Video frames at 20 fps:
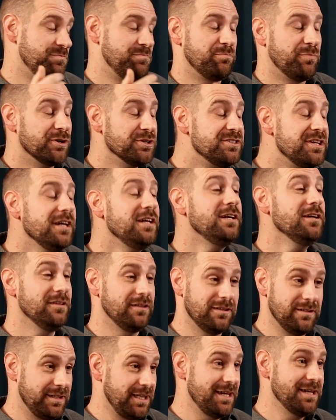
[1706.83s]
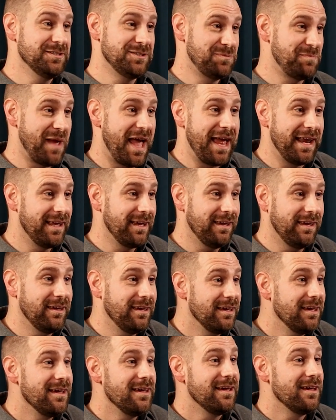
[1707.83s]
particularly Hispanic
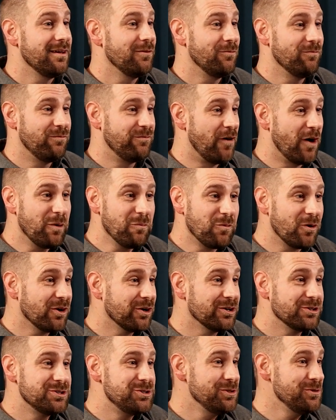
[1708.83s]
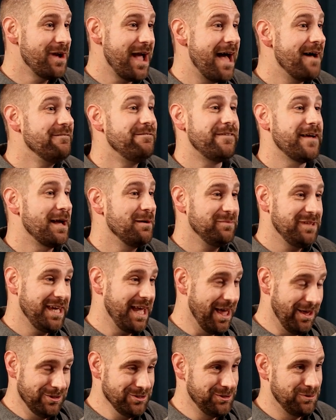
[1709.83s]
farm workers who have family
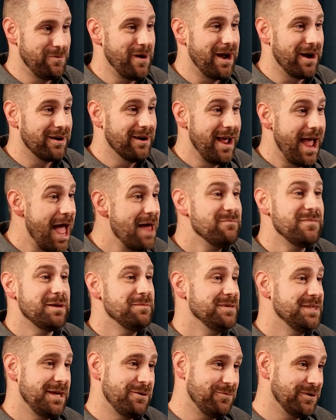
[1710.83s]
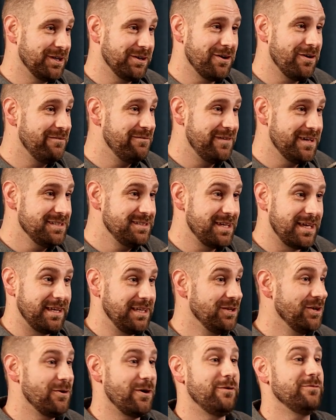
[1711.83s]
elsewhere and maybe they want to go visit.
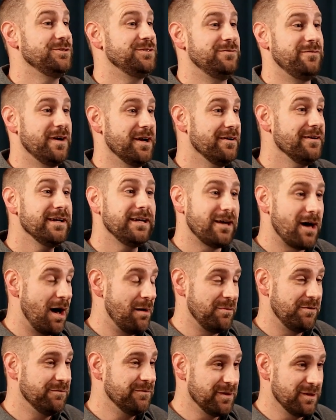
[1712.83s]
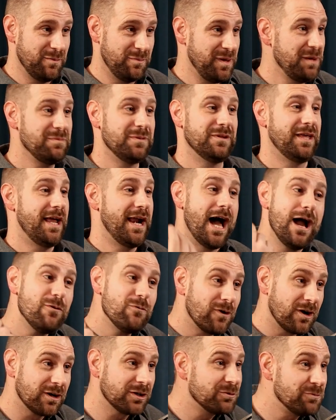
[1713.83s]
You know, it was very common for the people that I
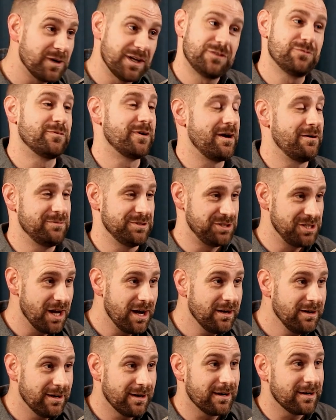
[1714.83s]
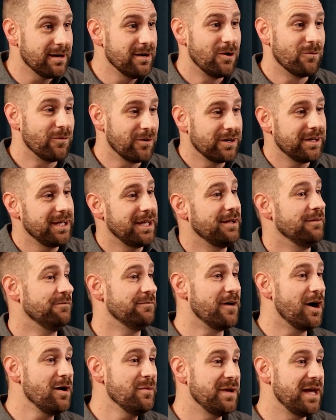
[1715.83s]
worked with when I was younger working in
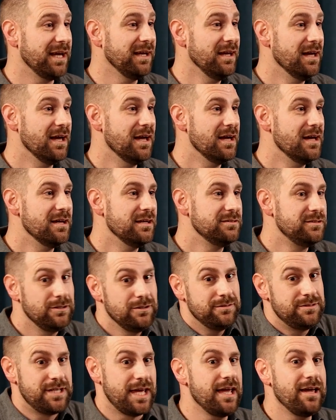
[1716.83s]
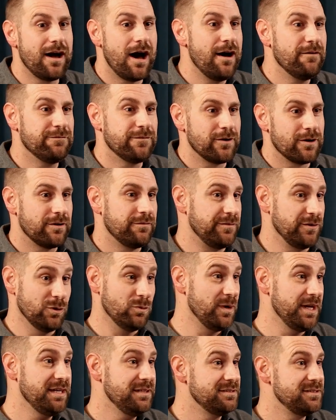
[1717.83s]
farming to take off for a few
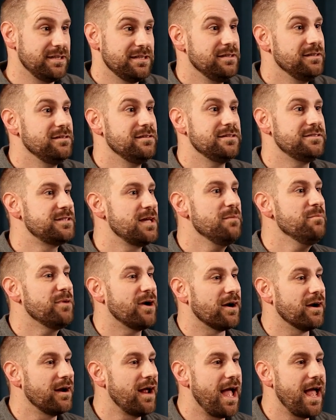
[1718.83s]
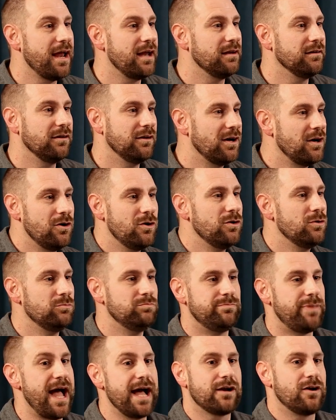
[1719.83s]
weeks in December and go
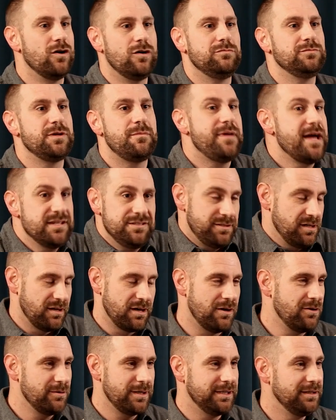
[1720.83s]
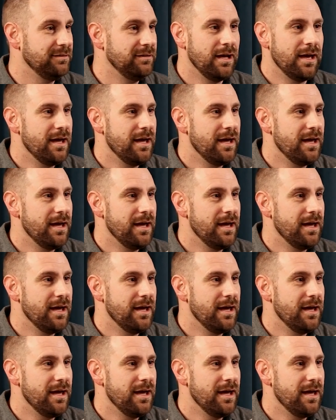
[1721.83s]
back home to Mexico and